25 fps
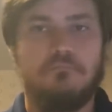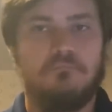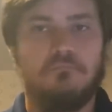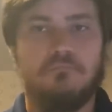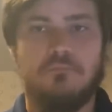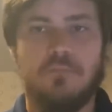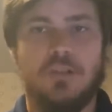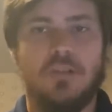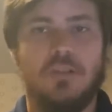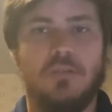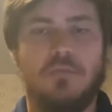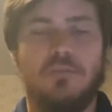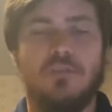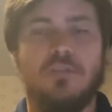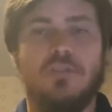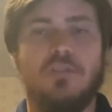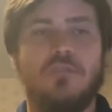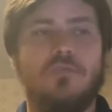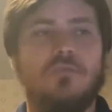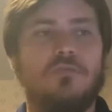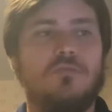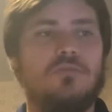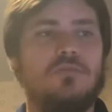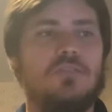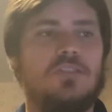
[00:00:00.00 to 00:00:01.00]

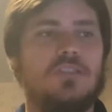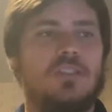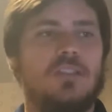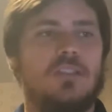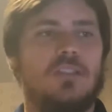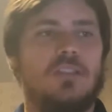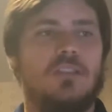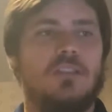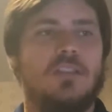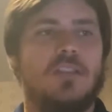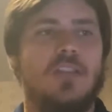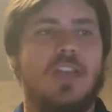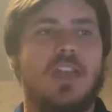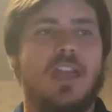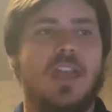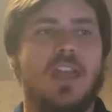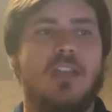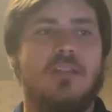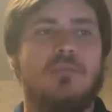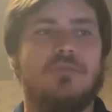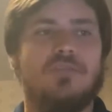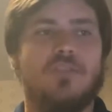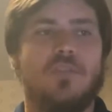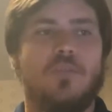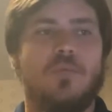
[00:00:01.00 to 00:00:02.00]
used, and it
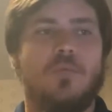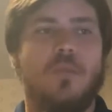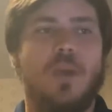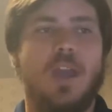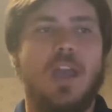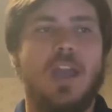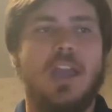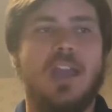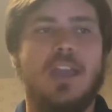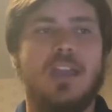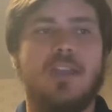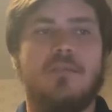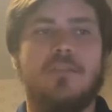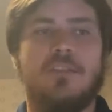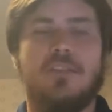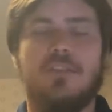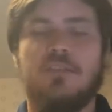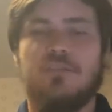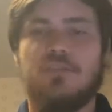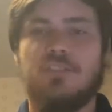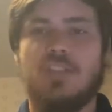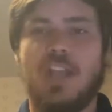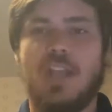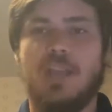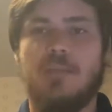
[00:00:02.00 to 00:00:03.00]
was a way of
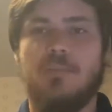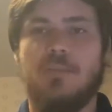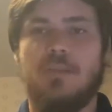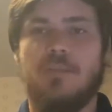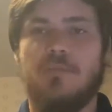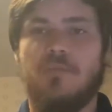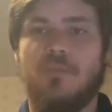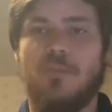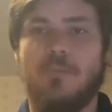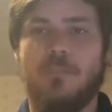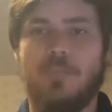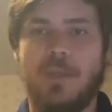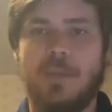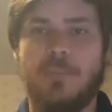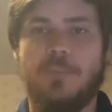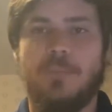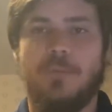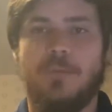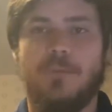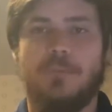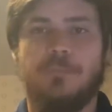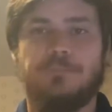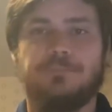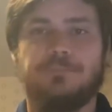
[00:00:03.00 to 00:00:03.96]
entertainment for people.